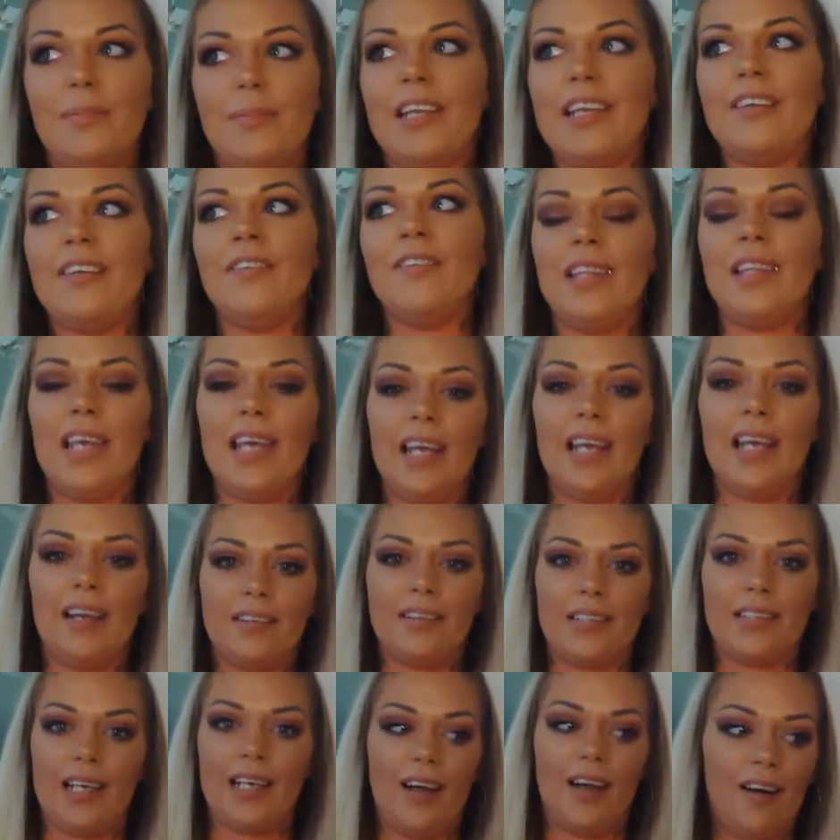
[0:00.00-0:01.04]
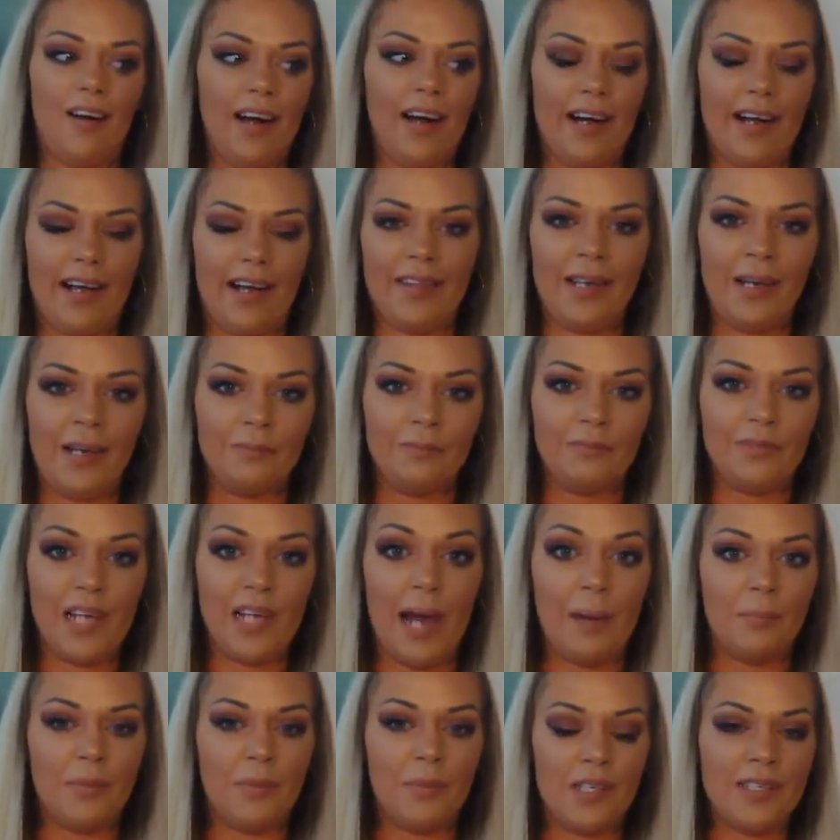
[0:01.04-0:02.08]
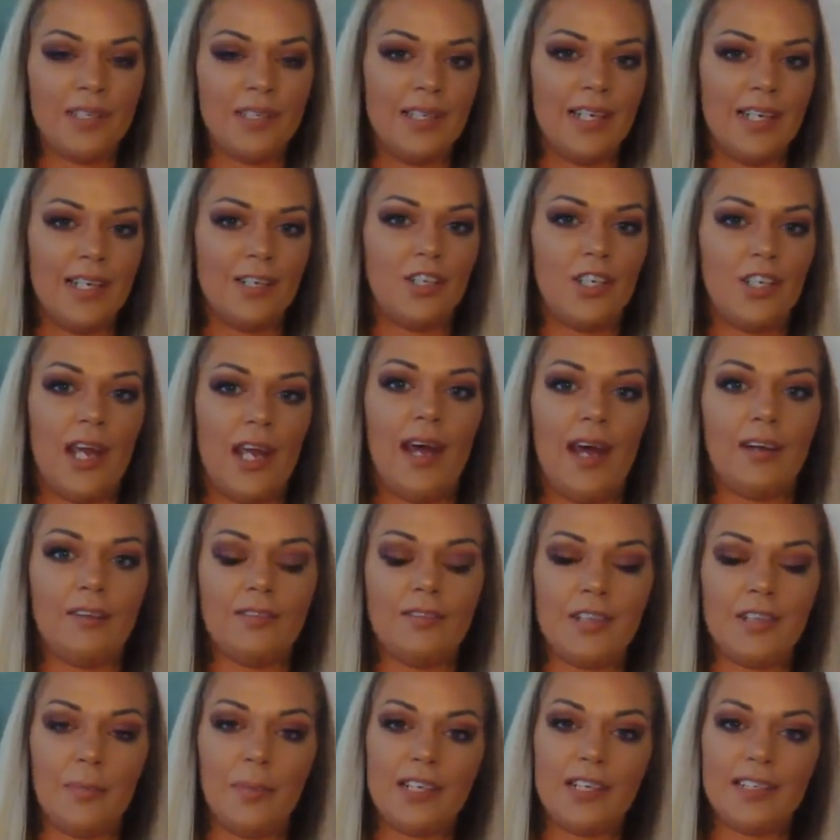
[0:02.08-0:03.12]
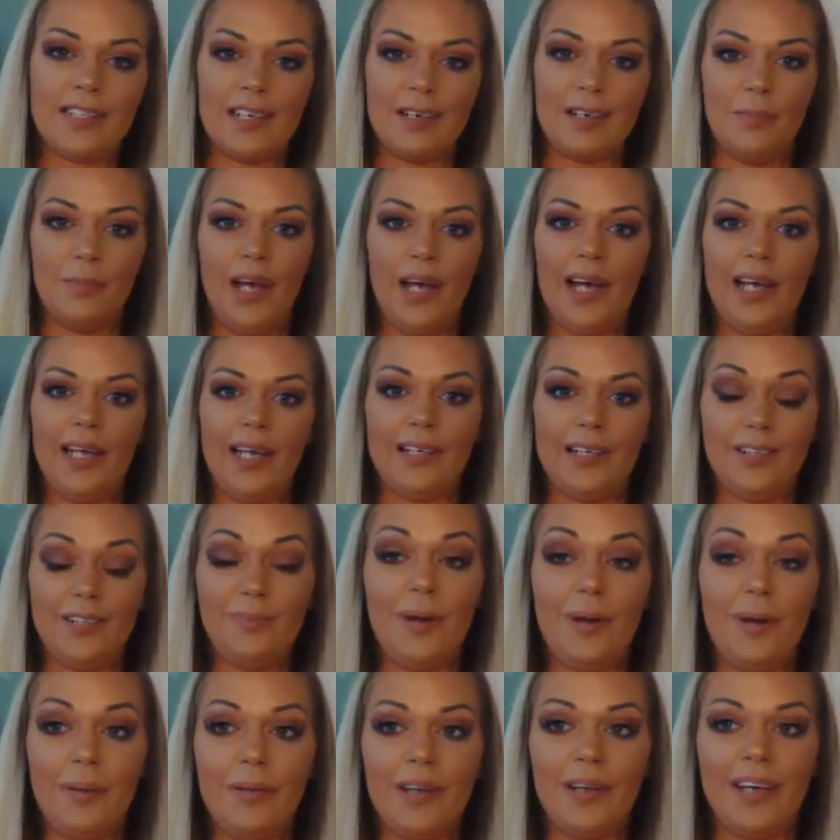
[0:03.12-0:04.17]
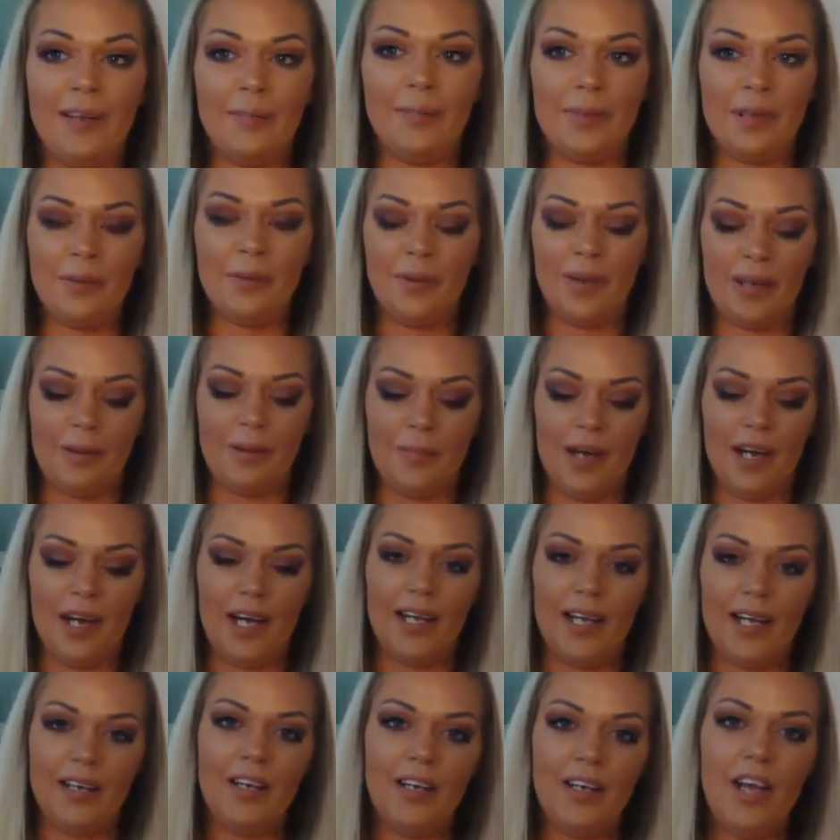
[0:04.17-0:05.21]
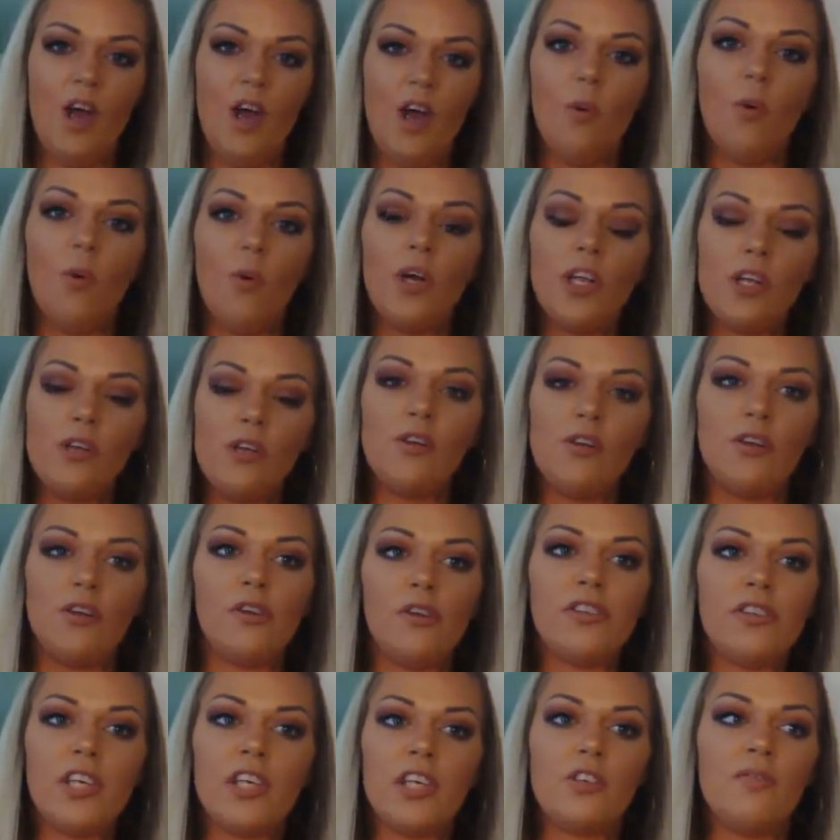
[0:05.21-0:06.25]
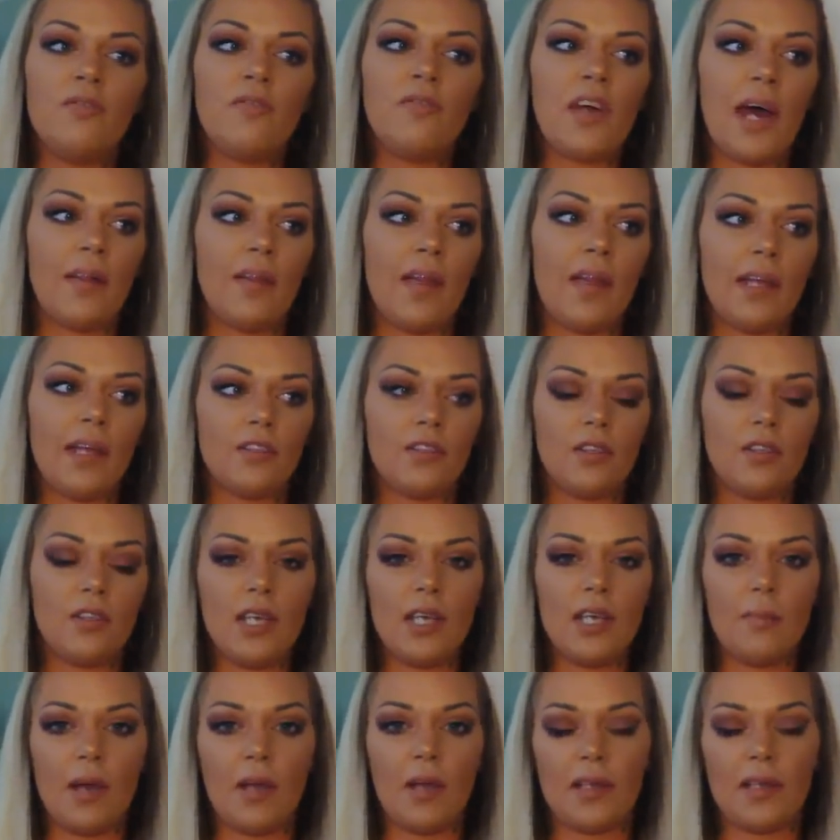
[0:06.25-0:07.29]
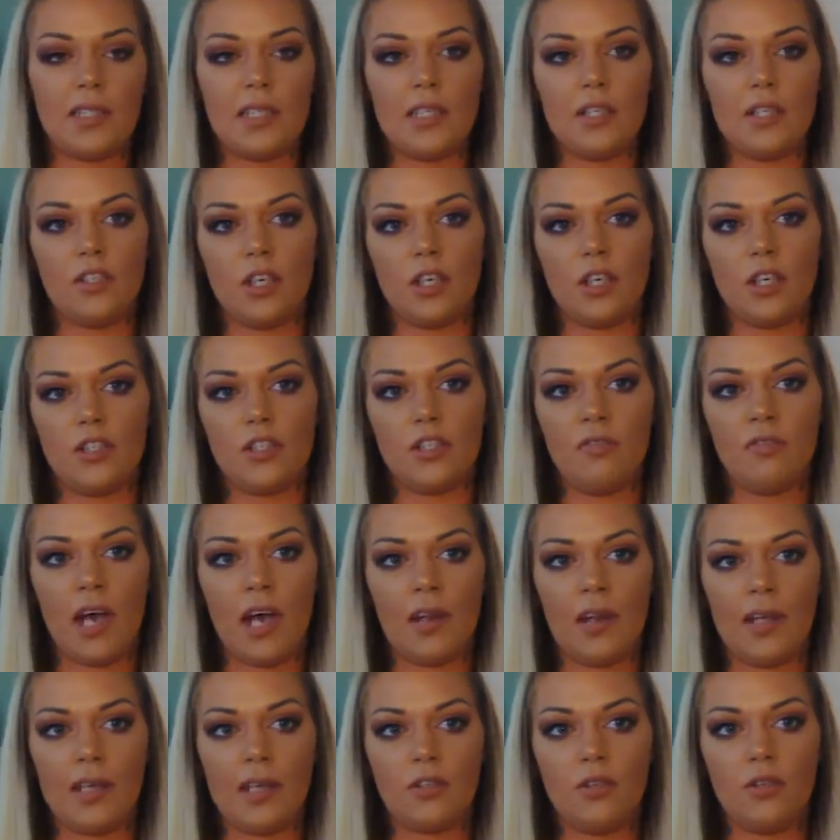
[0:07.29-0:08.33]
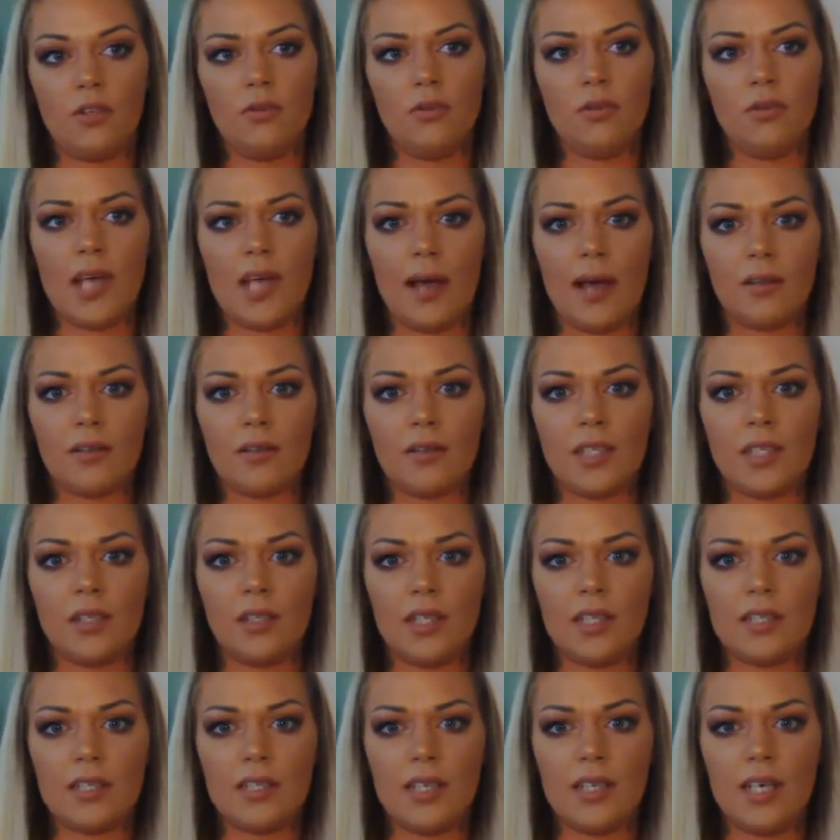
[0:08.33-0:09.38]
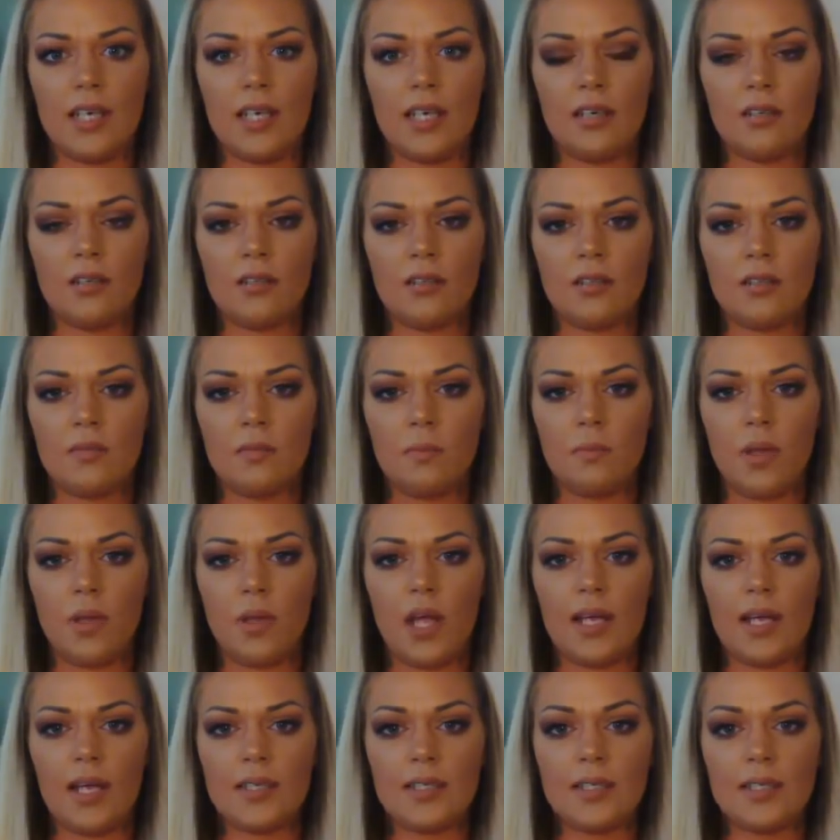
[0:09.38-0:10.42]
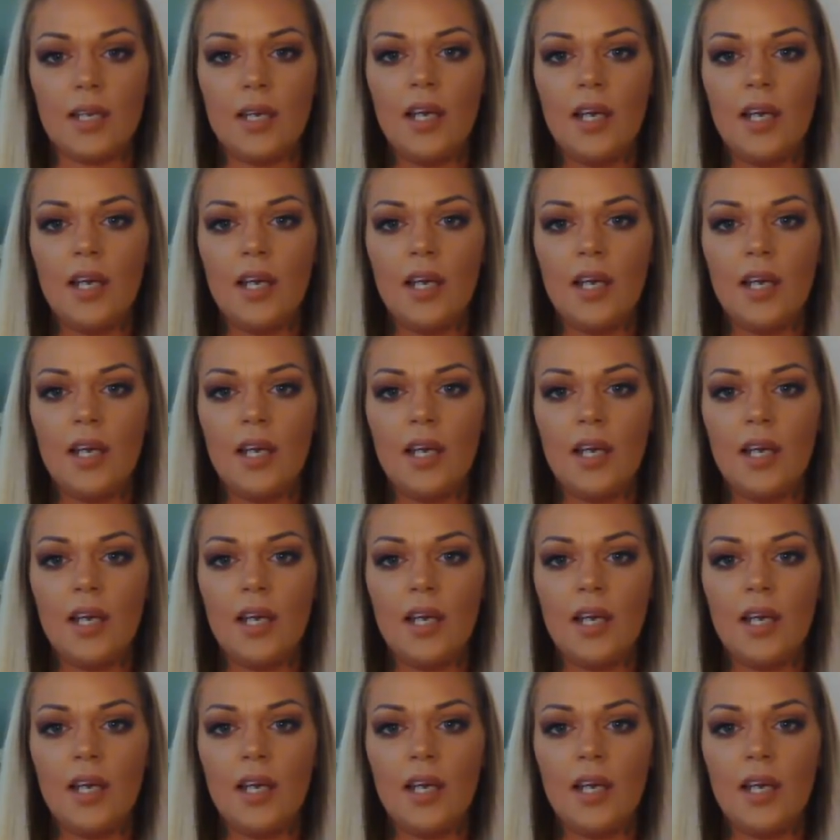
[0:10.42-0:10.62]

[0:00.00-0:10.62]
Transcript: But even then, I was like, all right, I think I've tapped this niche out. If somebody's gonna buy it, it's probably gonna be one of mine. What do you do? You said you've got like think about like t-shirts. You've got like two thousand listings plus.